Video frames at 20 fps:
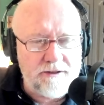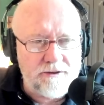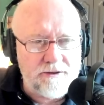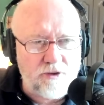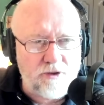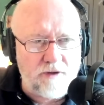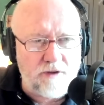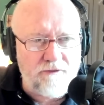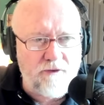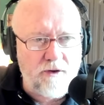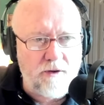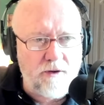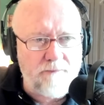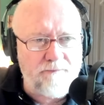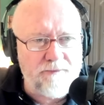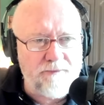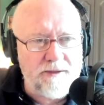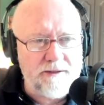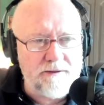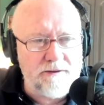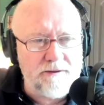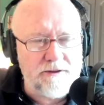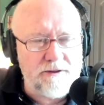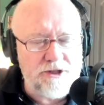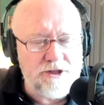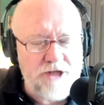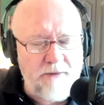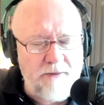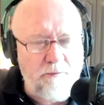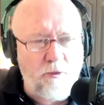sort of
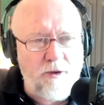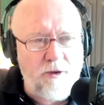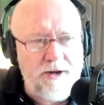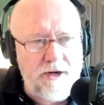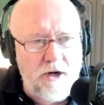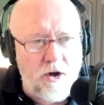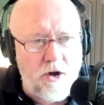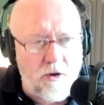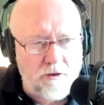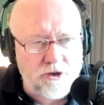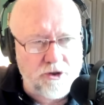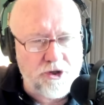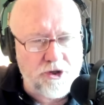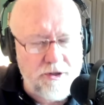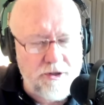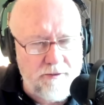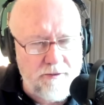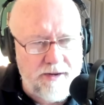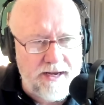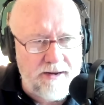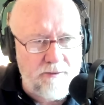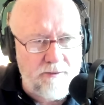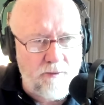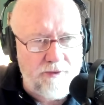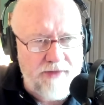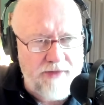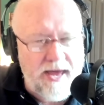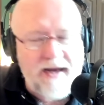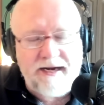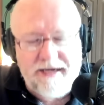separated culture you get
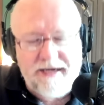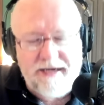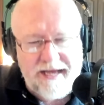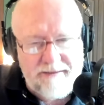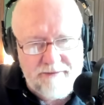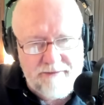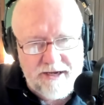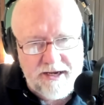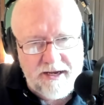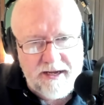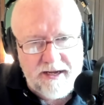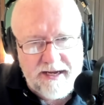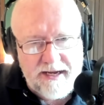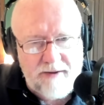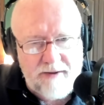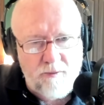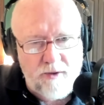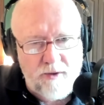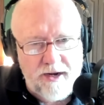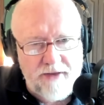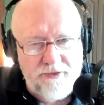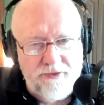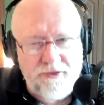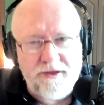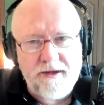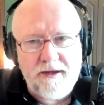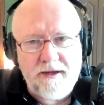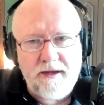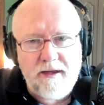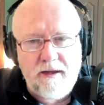with academia and with
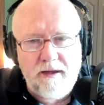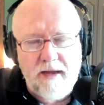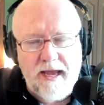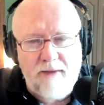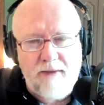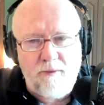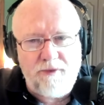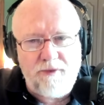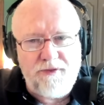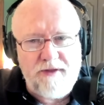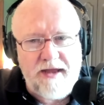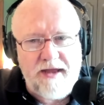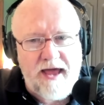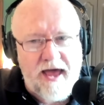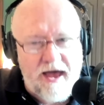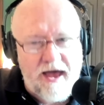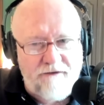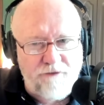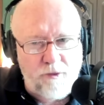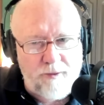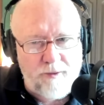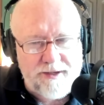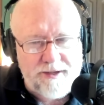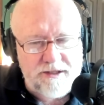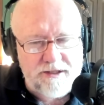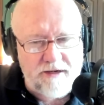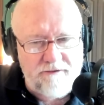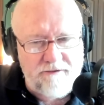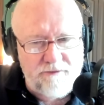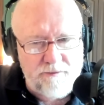and with the
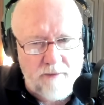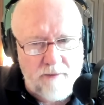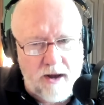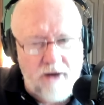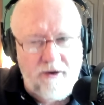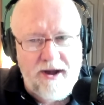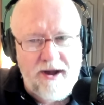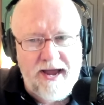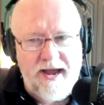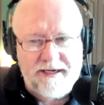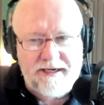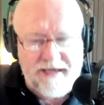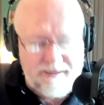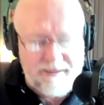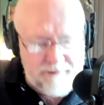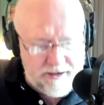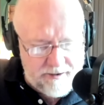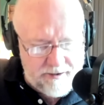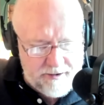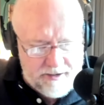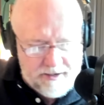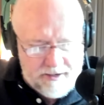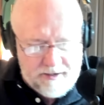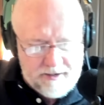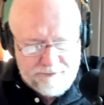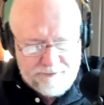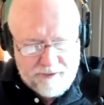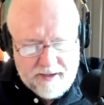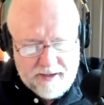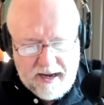affluence of modern academia.
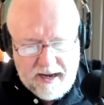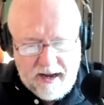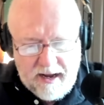Uh,